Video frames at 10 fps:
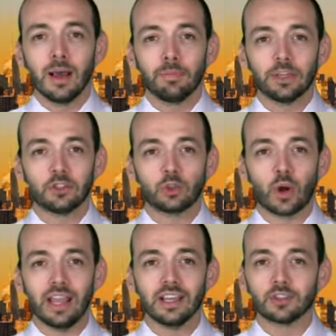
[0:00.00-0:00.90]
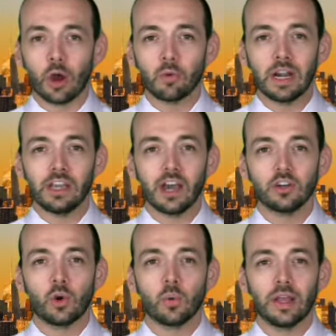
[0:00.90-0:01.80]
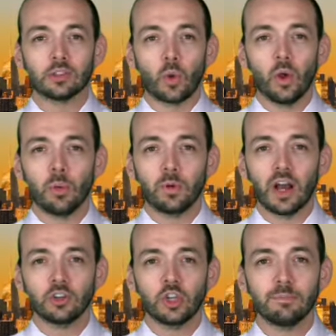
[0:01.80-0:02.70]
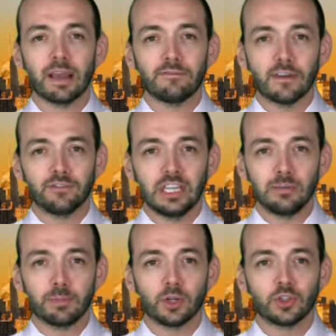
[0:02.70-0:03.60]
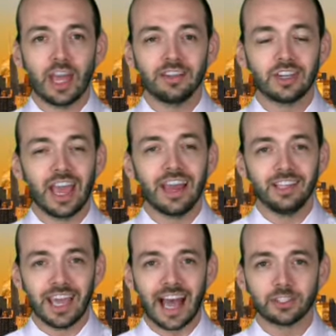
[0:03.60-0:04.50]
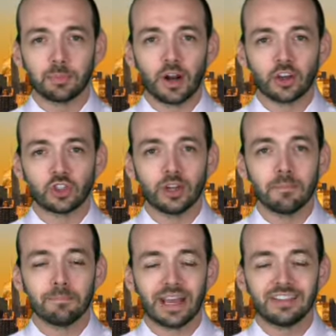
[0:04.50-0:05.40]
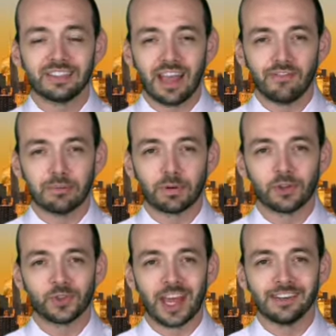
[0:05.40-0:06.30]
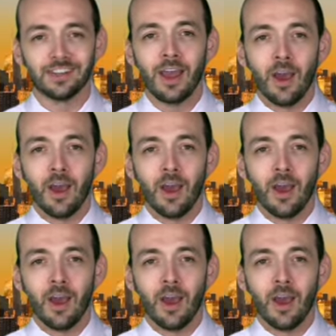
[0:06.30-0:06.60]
This strike has already cut Norway's oil production by 15% and gas production by 7%.